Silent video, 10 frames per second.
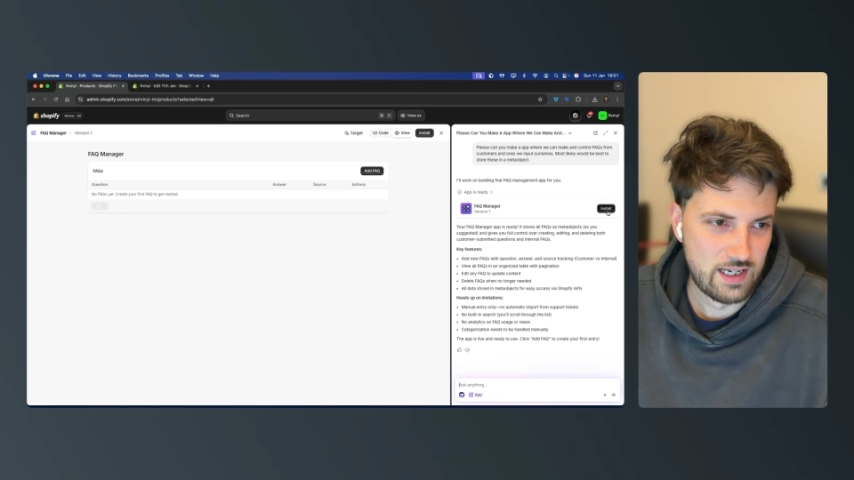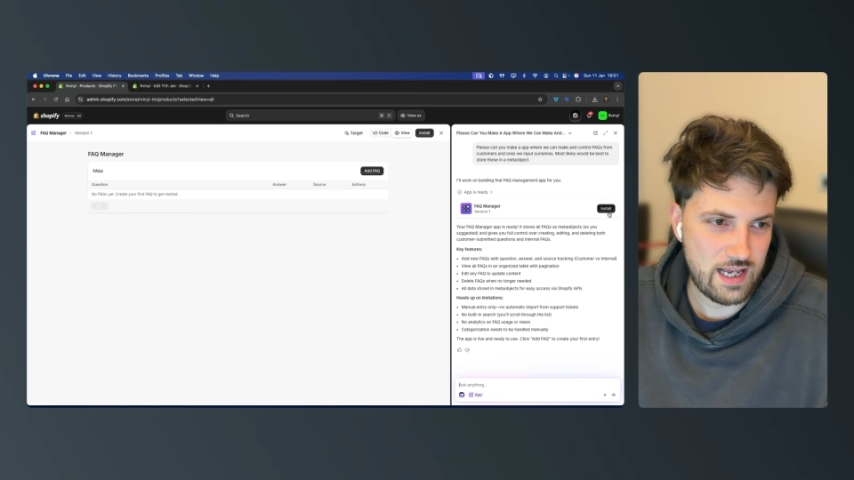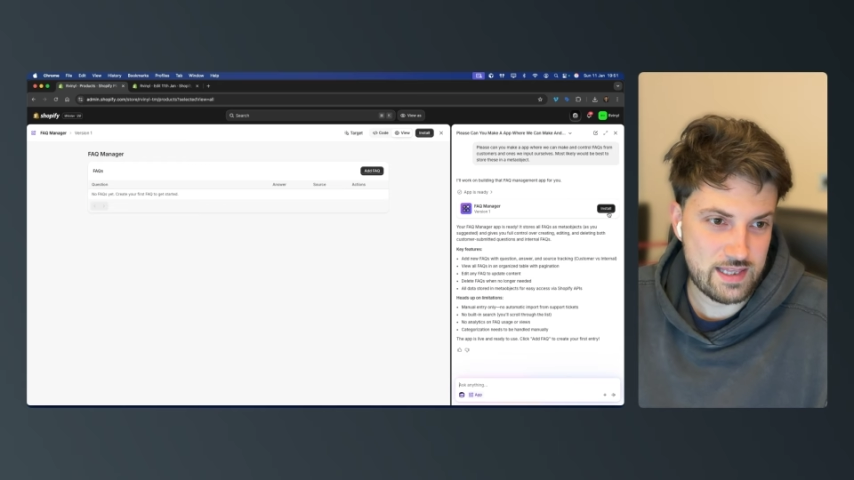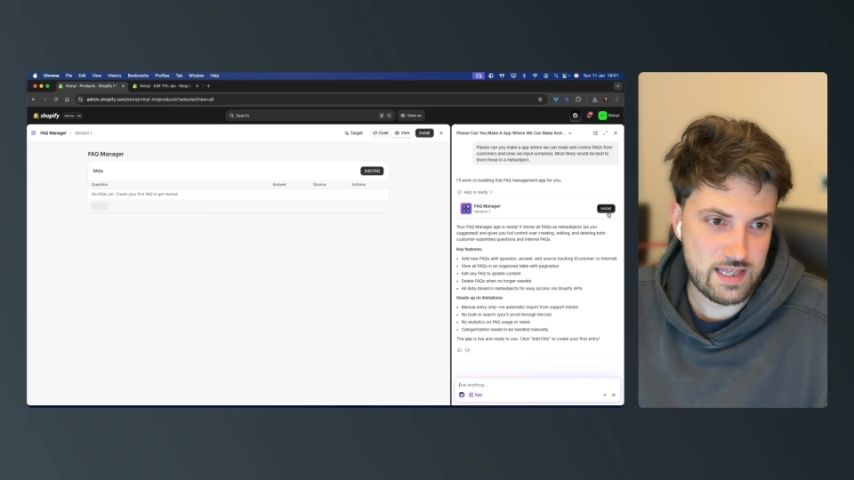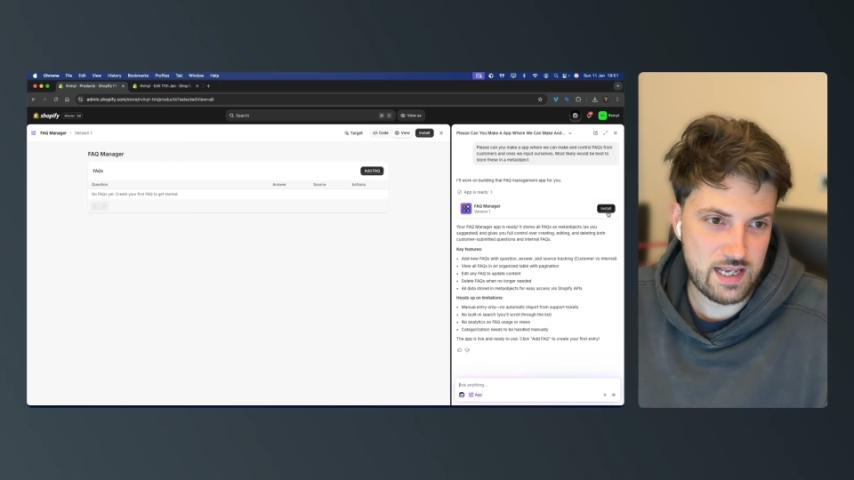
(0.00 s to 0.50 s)

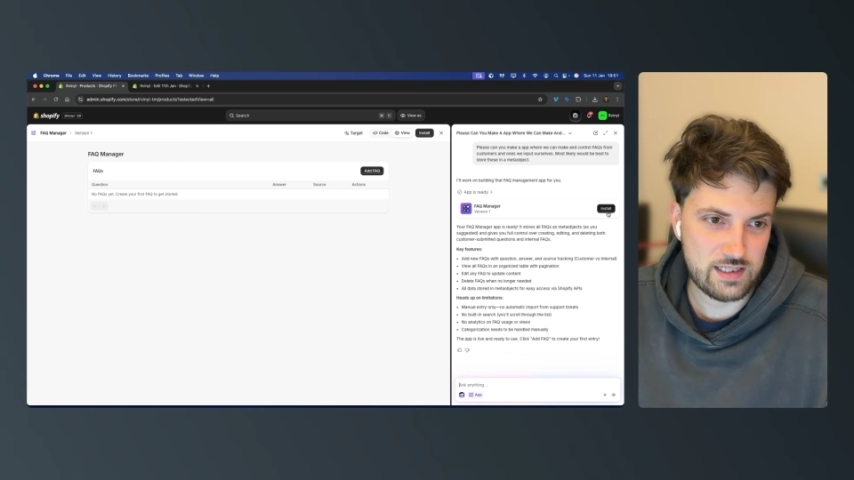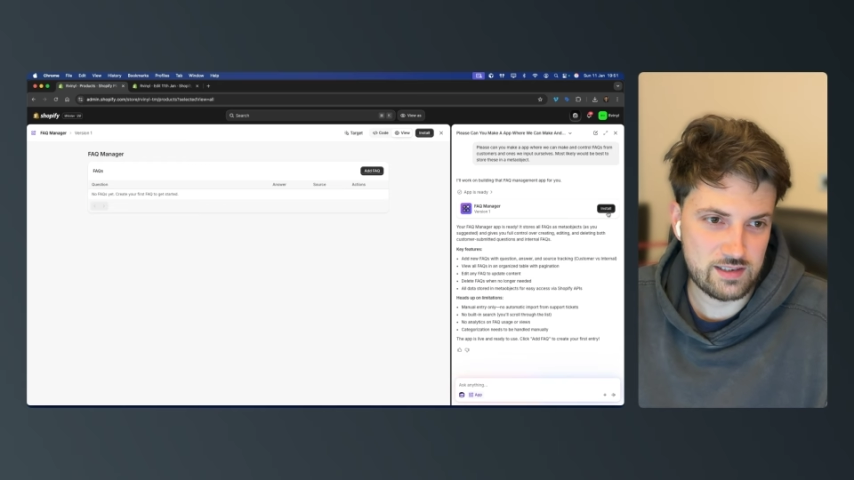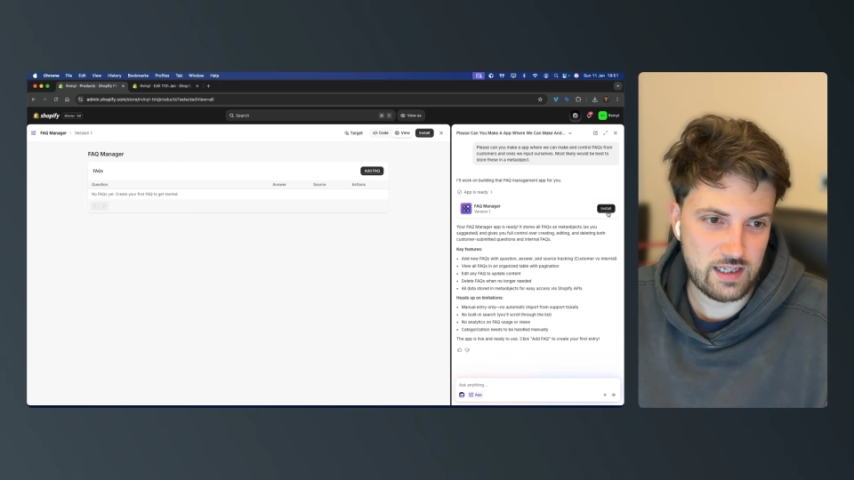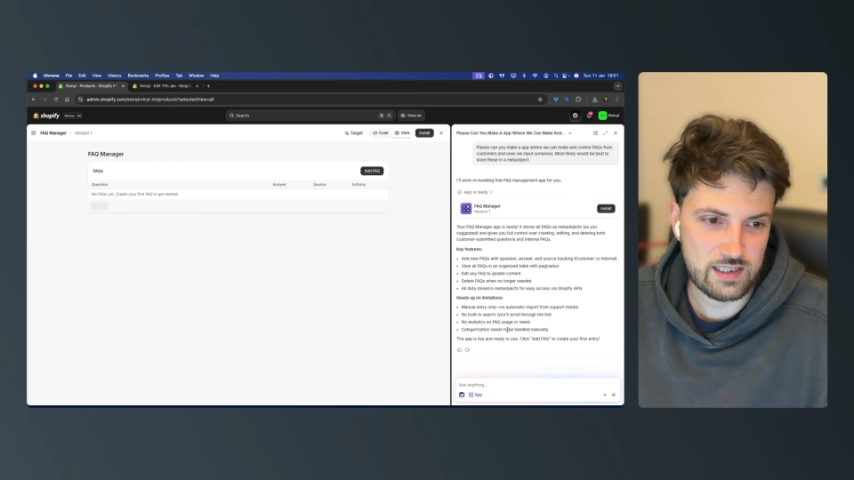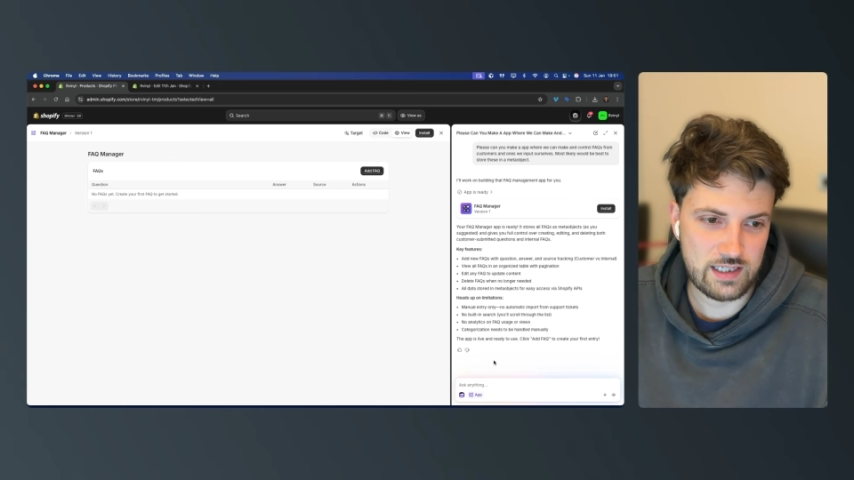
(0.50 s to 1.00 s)
and
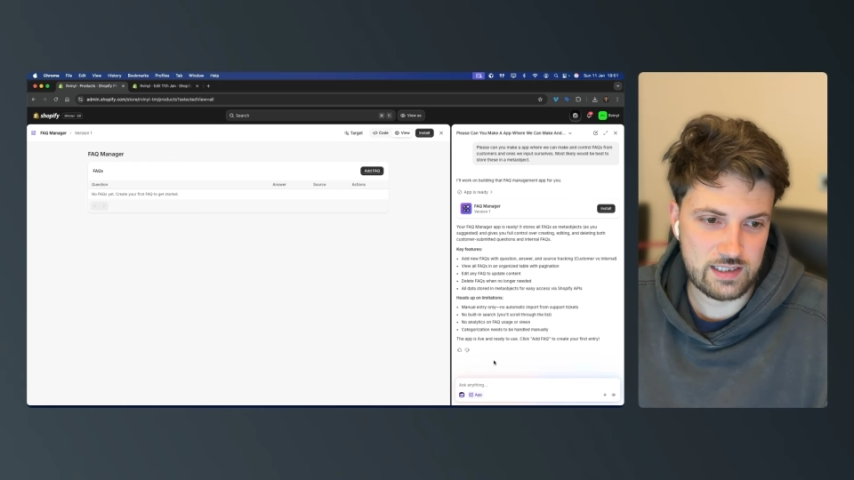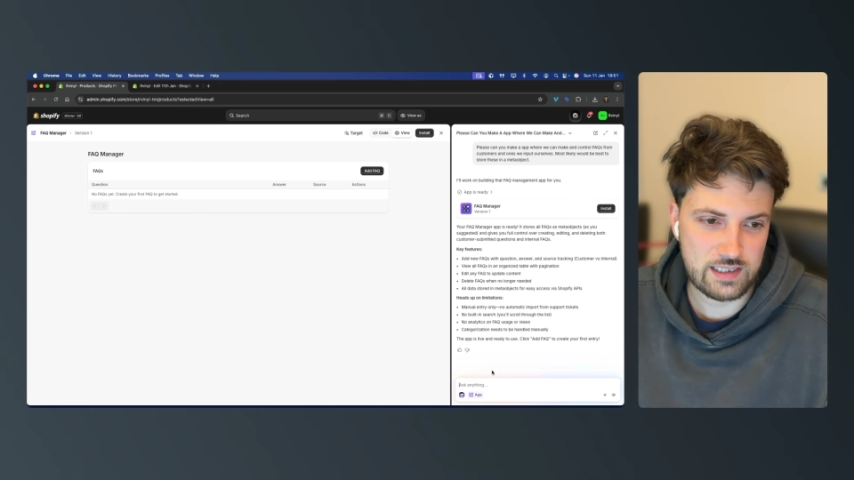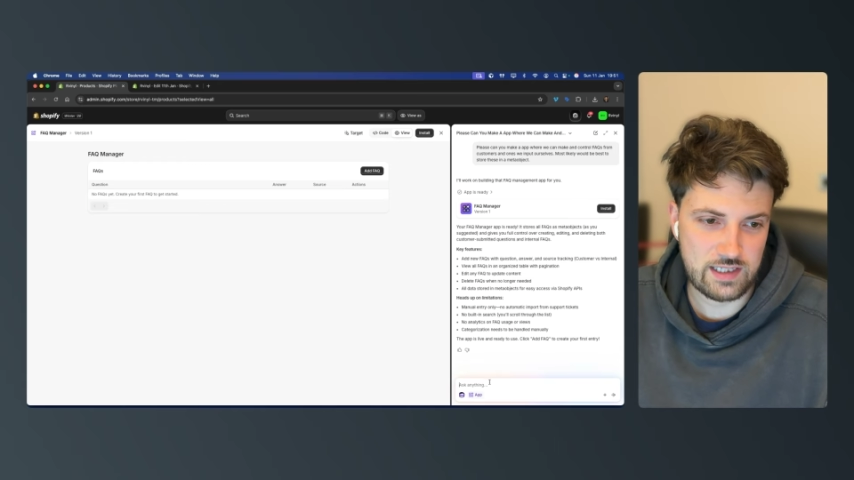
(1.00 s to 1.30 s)
then